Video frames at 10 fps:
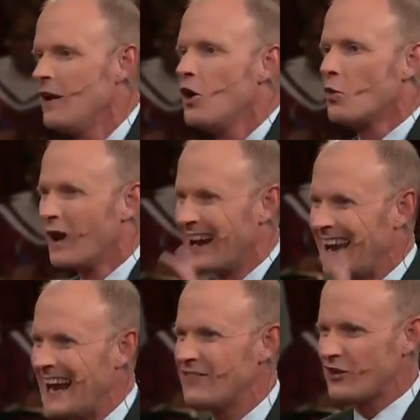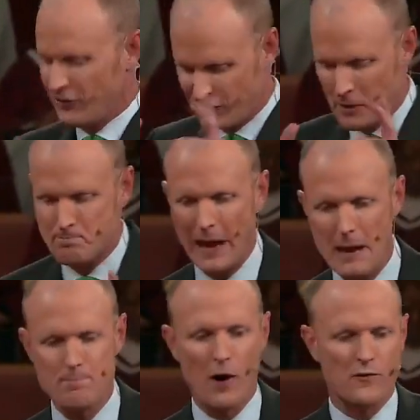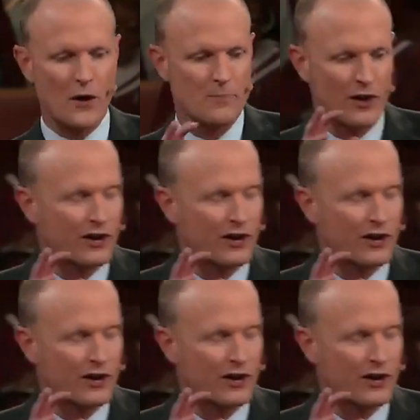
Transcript: releases the people from the